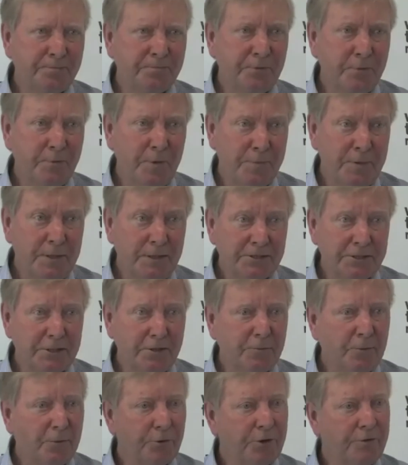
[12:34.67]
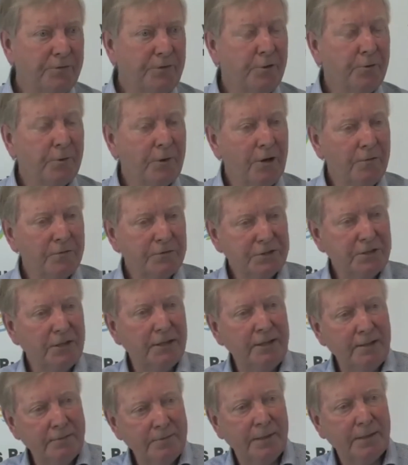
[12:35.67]
From a personal point of view, well,
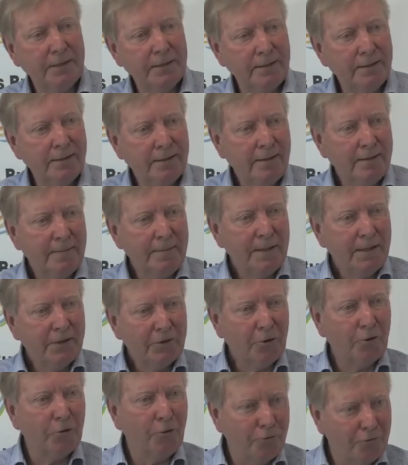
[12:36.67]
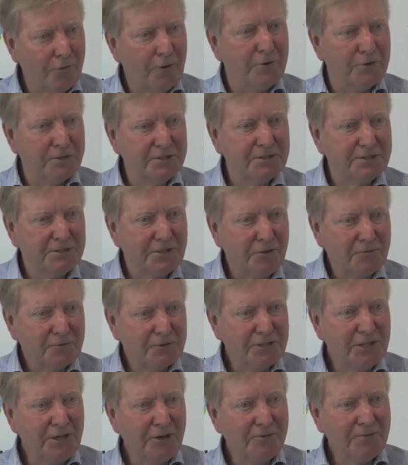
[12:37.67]
obviously my core focus is
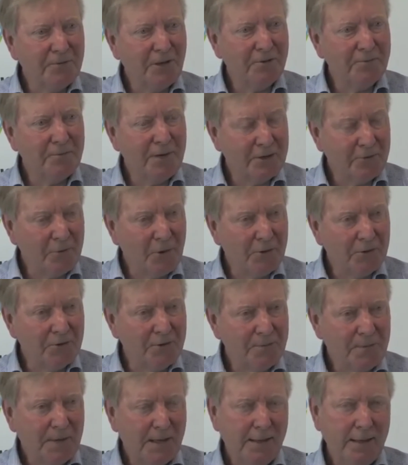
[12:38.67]
obviously on my role.